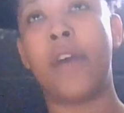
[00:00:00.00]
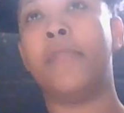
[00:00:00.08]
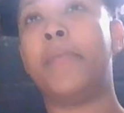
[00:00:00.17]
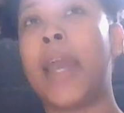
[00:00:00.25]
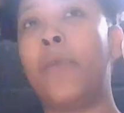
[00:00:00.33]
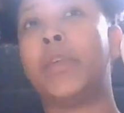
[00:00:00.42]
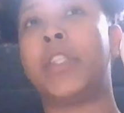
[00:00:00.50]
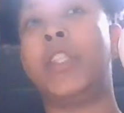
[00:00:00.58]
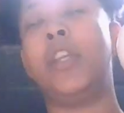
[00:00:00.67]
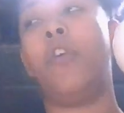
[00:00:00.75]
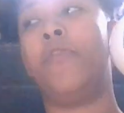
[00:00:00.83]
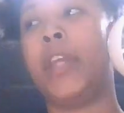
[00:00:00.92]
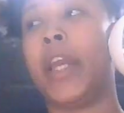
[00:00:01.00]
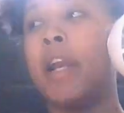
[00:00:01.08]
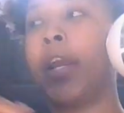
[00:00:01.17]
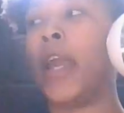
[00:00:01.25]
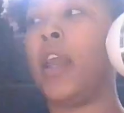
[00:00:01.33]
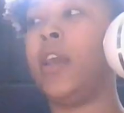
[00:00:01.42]
them, they would sit over there,
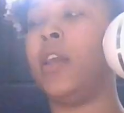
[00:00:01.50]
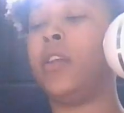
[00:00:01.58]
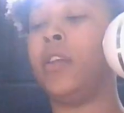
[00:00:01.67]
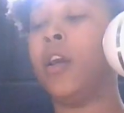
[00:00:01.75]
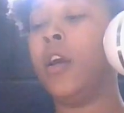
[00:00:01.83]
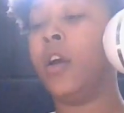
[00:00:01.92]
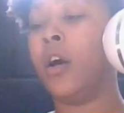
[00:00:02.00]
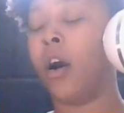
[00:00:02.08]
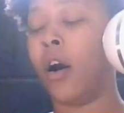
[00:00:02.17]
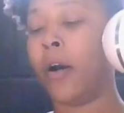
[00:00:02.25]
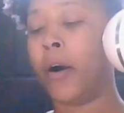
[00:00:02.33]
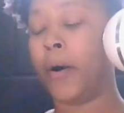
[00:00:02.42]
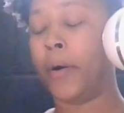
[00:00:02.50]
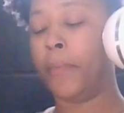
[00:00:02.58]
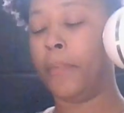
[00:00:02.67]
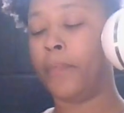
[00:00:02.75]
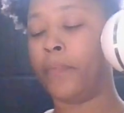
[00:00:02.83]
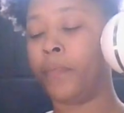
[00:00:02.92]
and
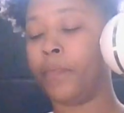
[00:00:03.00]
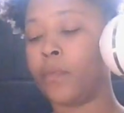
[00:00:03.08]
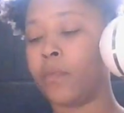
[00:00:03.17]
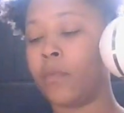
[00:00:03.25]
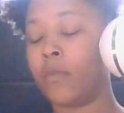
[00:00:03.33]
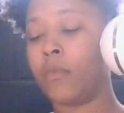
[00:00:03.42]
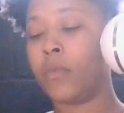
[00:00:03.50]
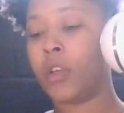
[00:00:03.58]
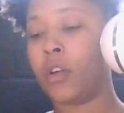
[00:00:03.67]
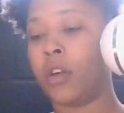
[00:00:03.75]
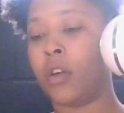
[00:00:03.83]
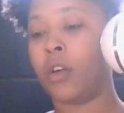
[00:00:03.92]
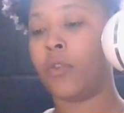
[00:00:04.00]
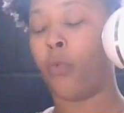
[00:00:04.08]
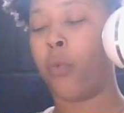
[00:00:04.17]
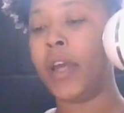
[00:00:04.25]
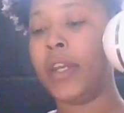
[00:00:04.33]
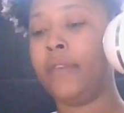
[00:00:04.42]
um
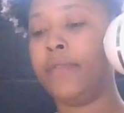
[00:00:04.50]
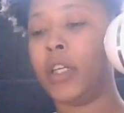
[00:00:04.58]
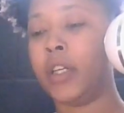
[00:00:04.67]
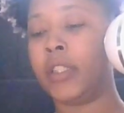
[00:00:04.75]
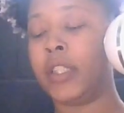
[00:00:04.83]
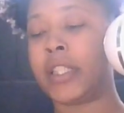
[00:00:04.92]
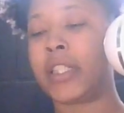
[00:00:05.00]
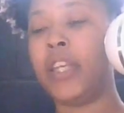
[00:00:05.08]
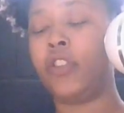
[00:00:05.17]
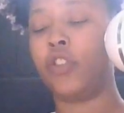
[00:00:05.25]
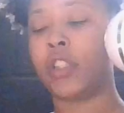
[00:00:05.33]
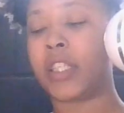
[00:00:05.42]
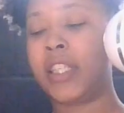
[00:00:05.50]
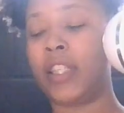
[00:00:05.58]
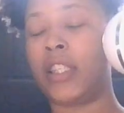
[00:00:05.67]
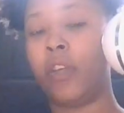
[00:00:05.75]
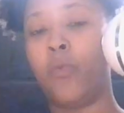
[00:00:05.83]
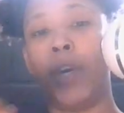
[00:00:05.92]
one of the the teacher's
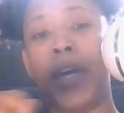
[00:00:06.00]
assistant would,